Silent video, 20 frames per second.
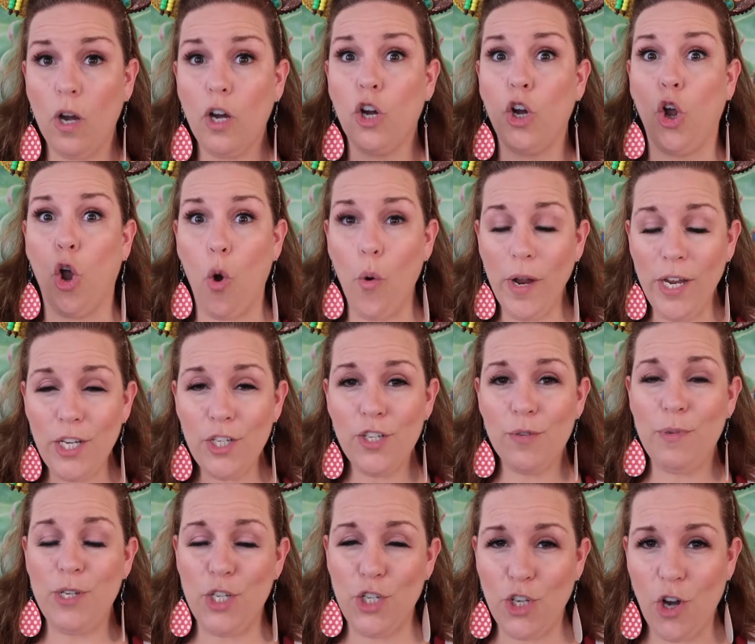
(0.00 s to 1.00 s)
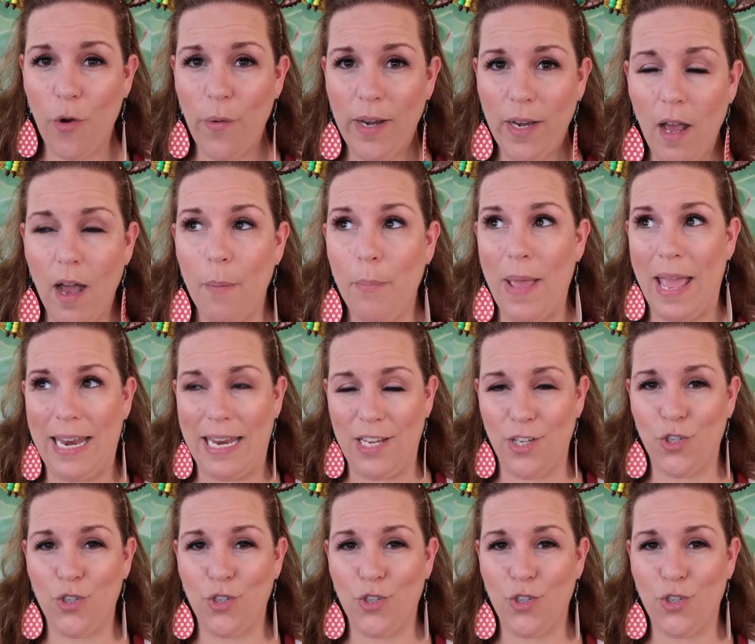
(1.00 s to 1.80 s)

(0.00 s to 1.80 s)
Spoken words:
are going to be showing up at a